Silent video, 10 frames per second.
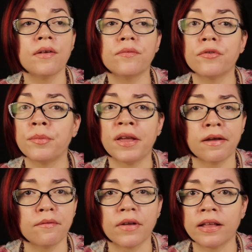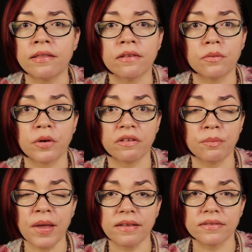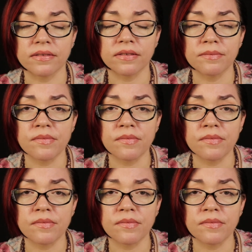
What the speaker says: For me, I find this works best.